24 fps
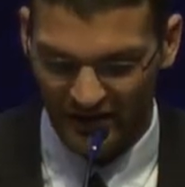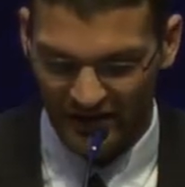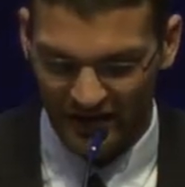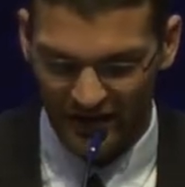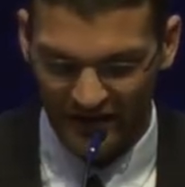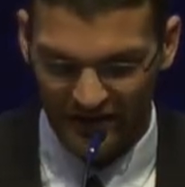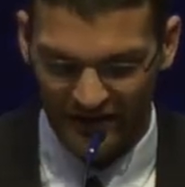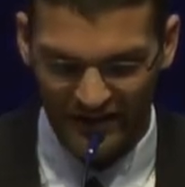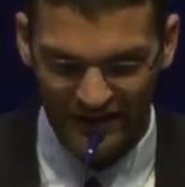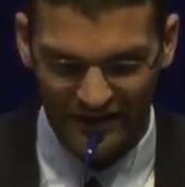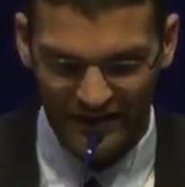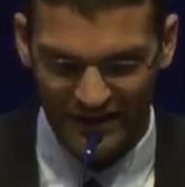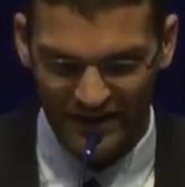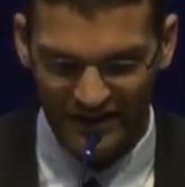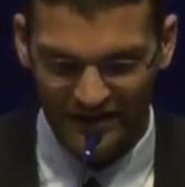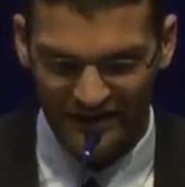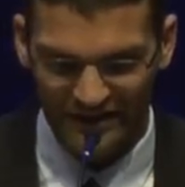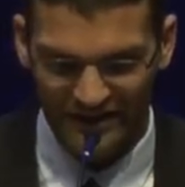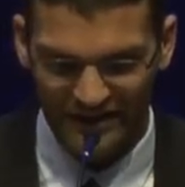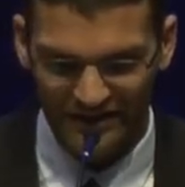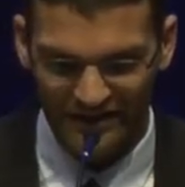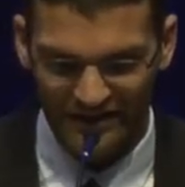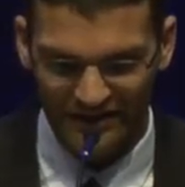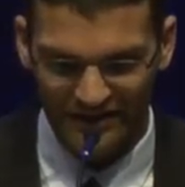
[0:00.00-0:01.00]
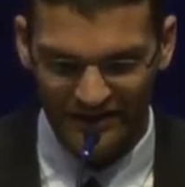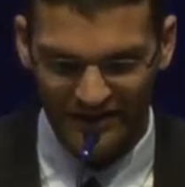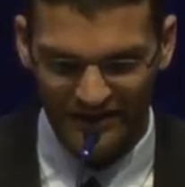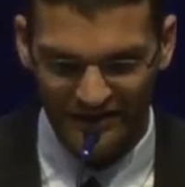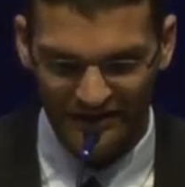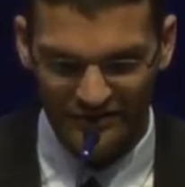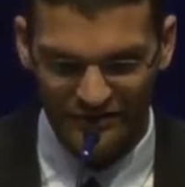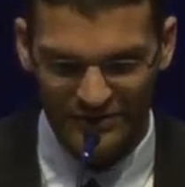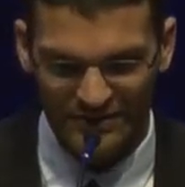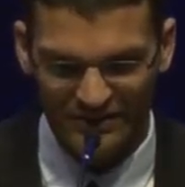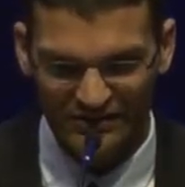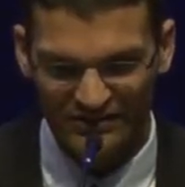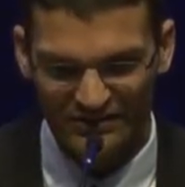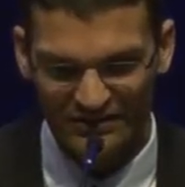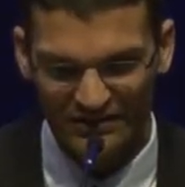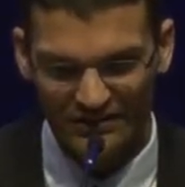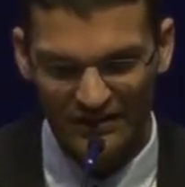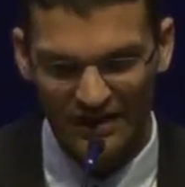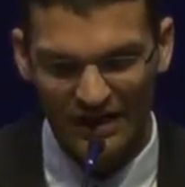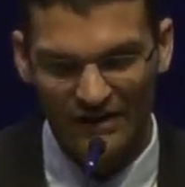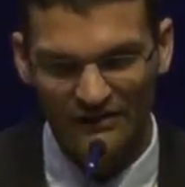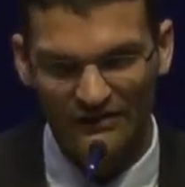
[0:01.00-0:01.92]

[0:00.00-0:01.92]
that, that, that, that species on,